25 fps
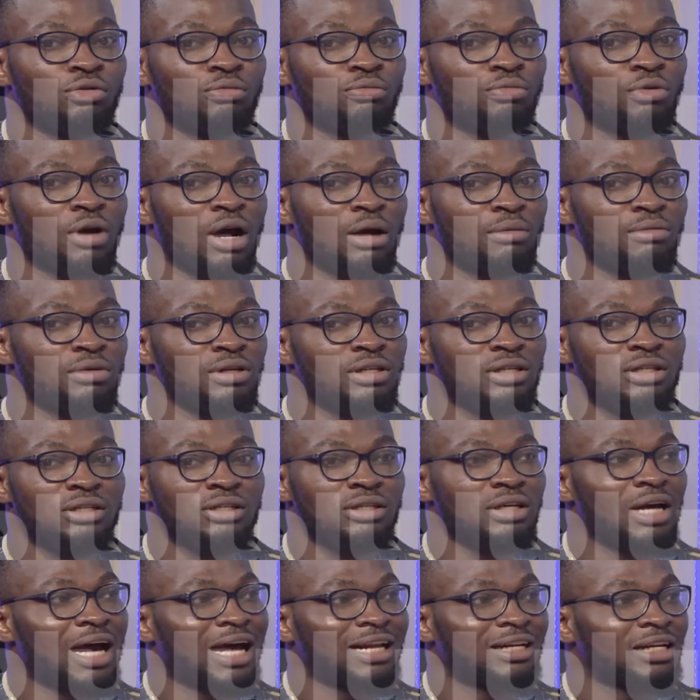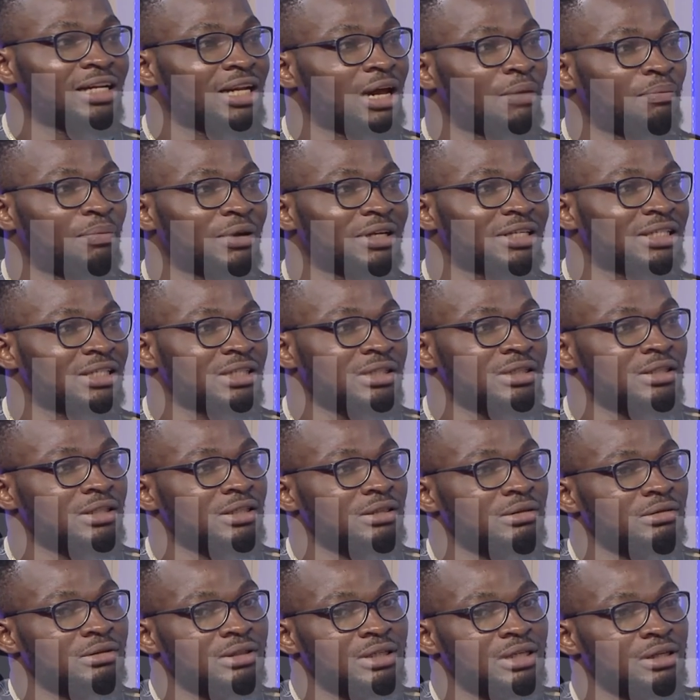probably another person,
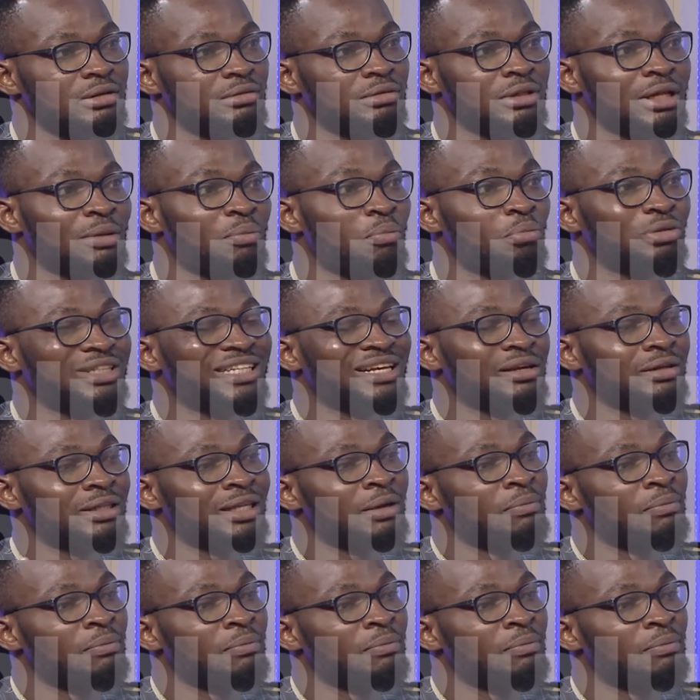the, the, the,